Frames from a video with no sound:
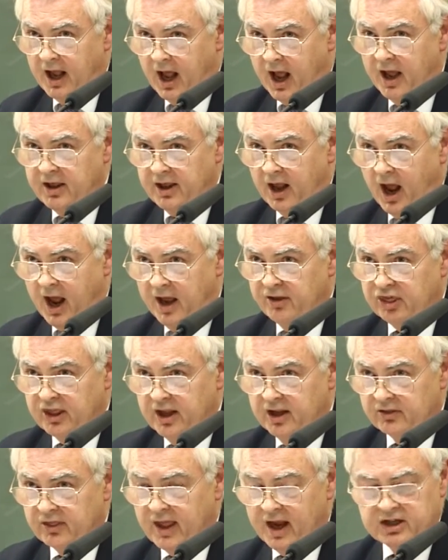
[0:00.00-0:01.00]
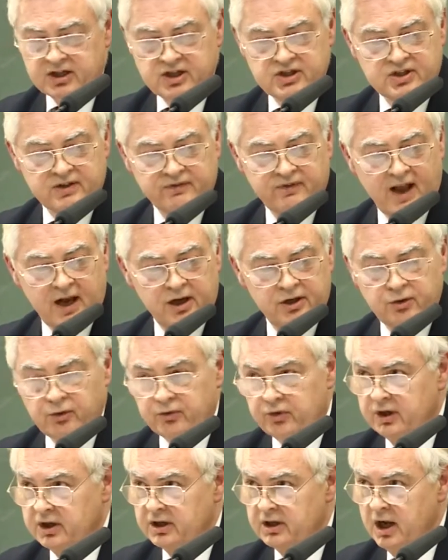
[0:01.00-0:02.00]
I think that is a value
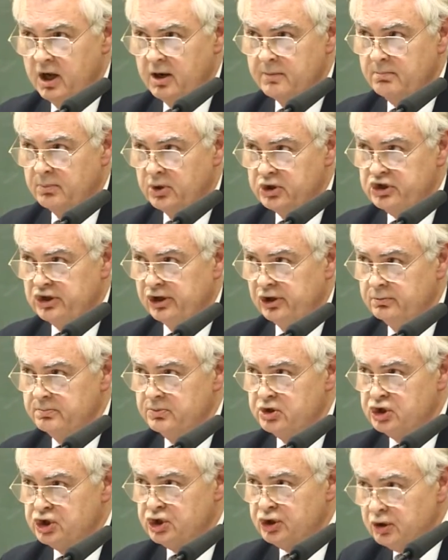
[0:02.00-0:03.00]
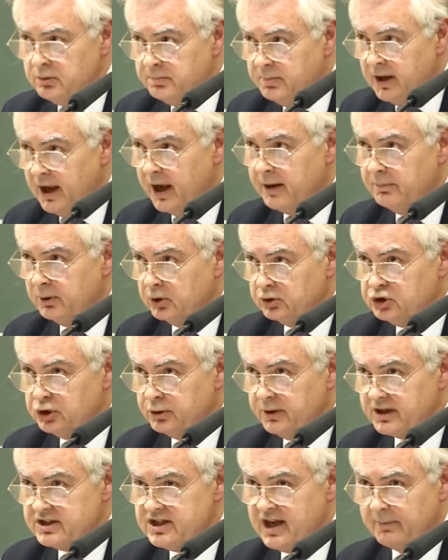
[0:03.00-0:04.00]
that Muslims should be able
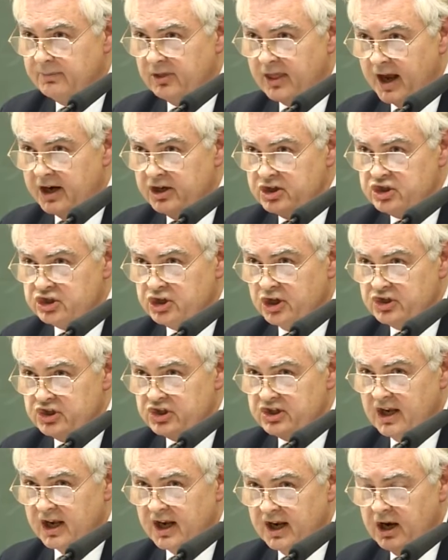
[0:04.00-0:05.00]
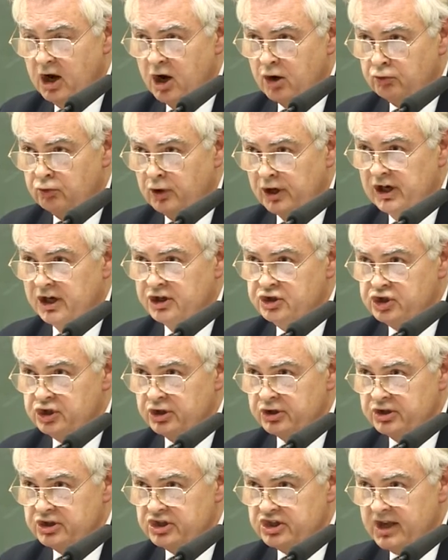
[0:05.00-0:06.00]
to accept. That is just saying
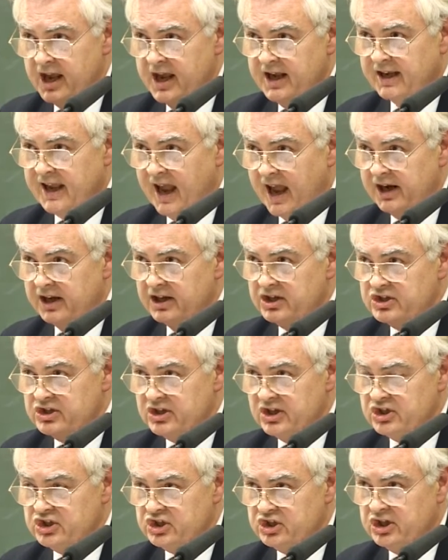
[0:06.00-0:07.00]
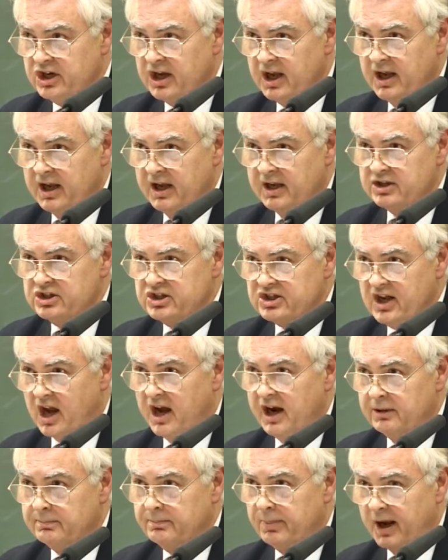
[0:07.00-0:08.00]
religions can exist
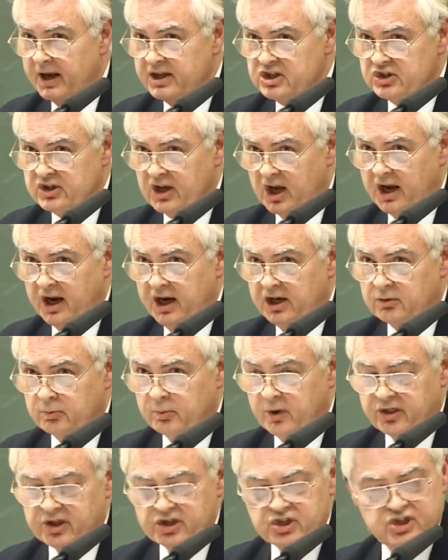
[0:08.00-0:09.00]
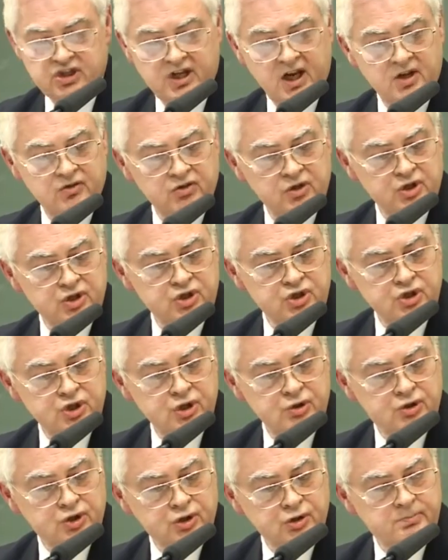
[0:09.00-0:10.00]
side by side with a state that is
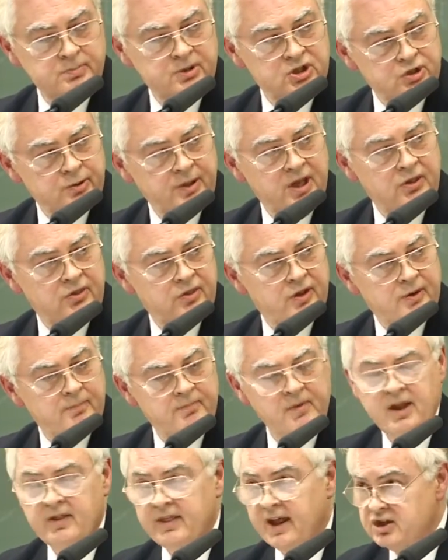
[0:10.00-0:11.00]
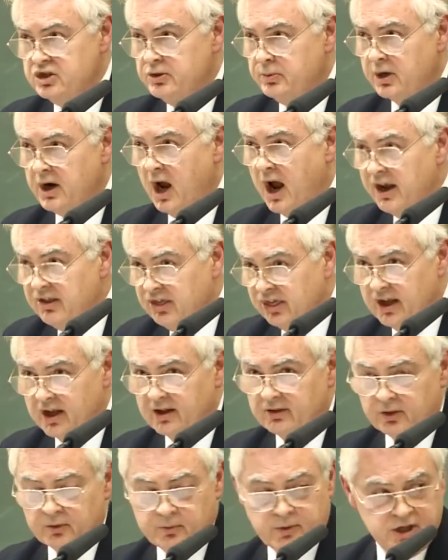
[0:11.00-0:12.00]
neutral between them. That's what I
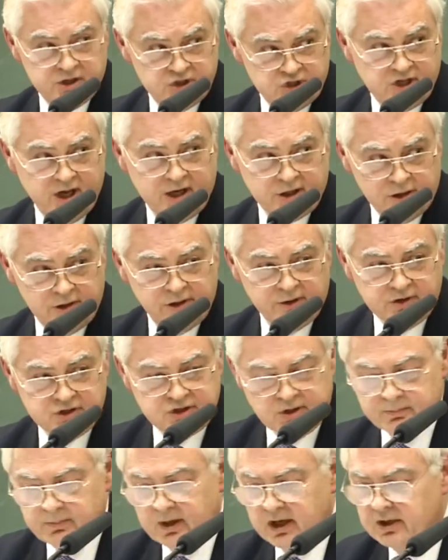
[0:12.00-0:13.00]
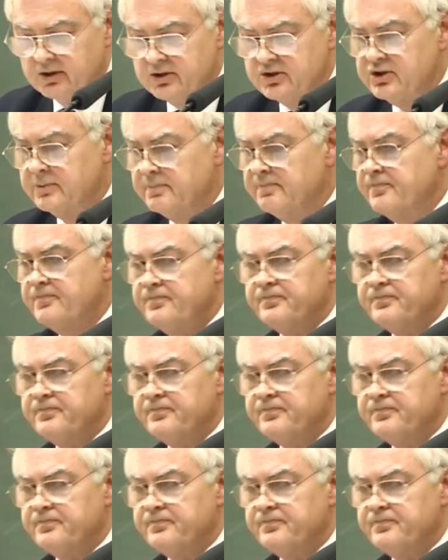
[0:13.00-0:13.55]
think the word secularism means.